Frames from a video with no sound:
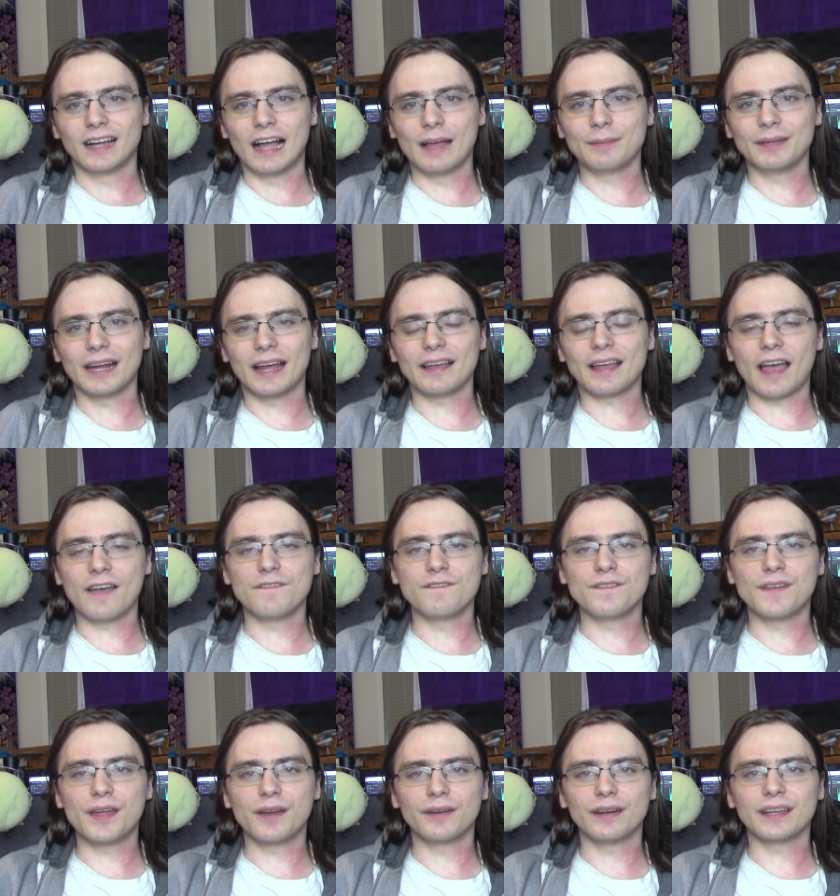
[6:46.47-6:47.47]
I mean, I
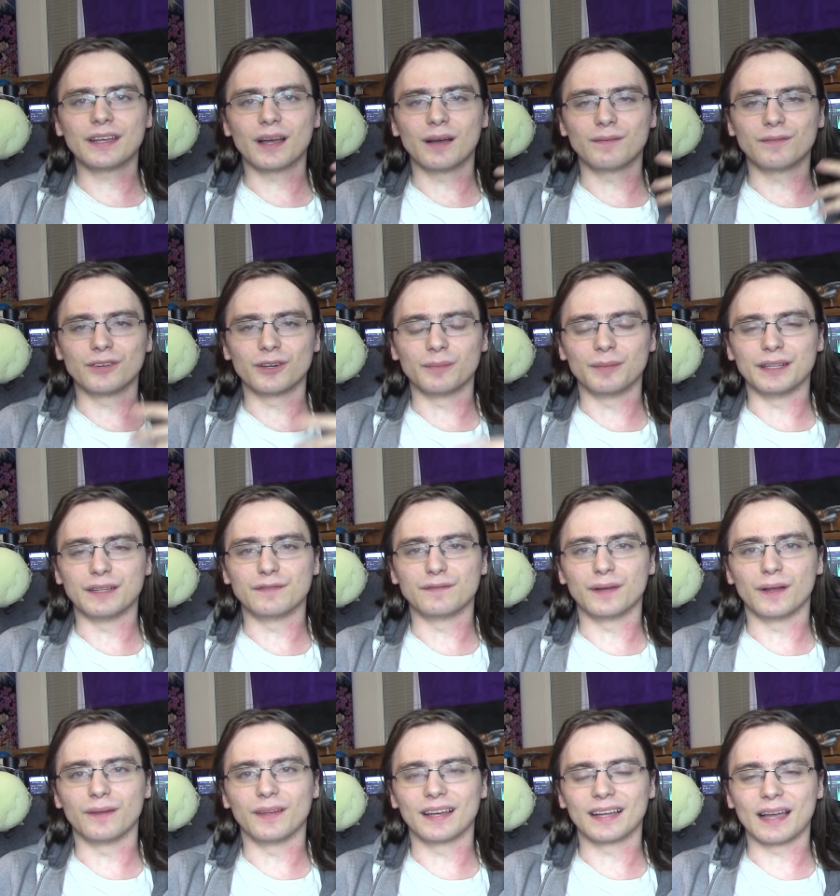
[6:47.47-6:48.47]
very comfortably
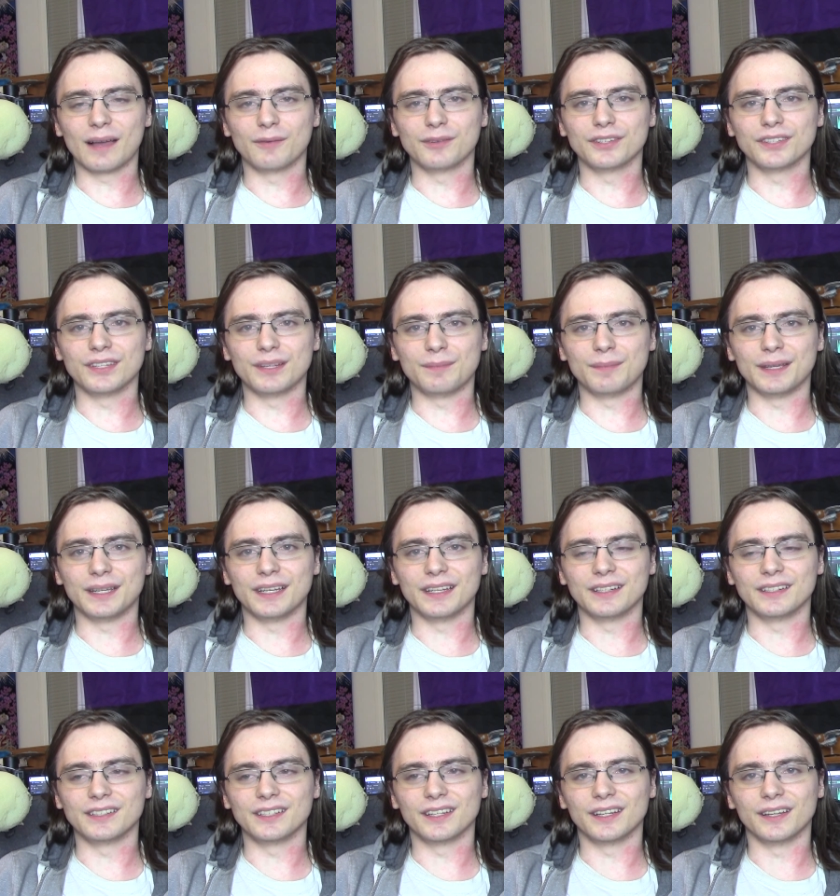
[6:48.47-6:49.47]
felt like I was slipping
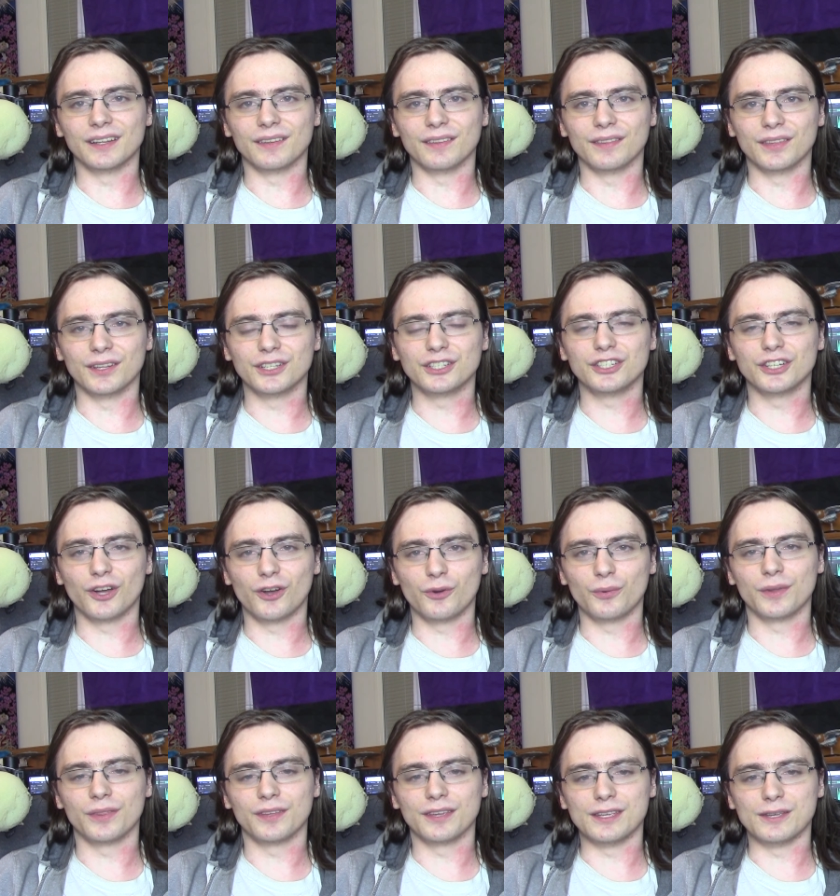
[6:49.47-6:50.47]
into the
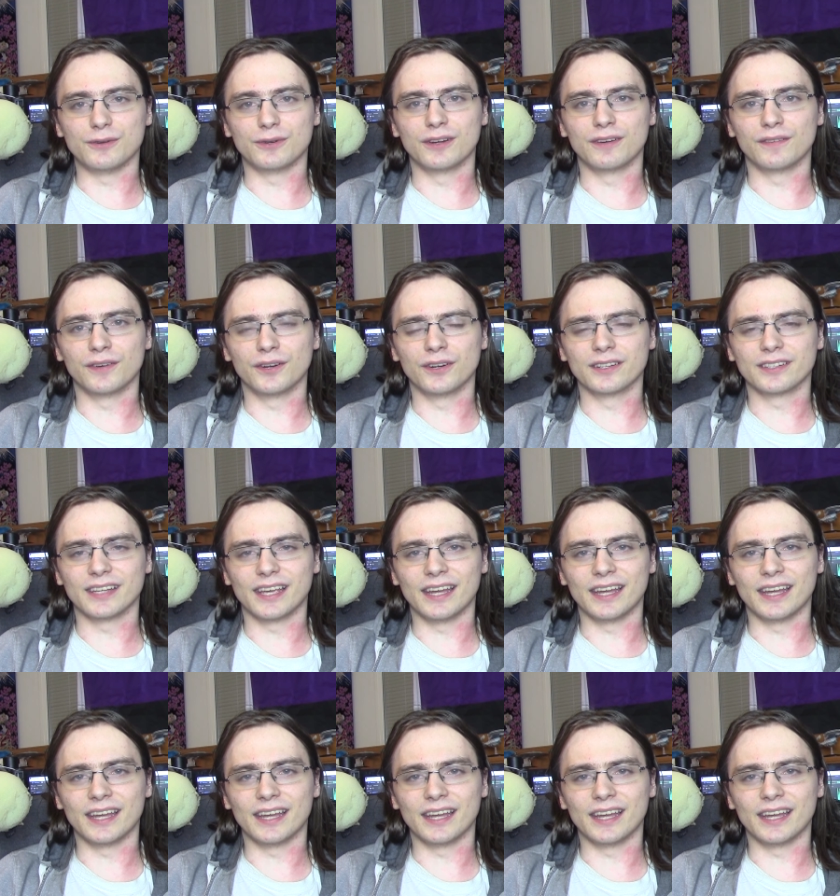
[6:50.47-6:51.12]
show and the universe,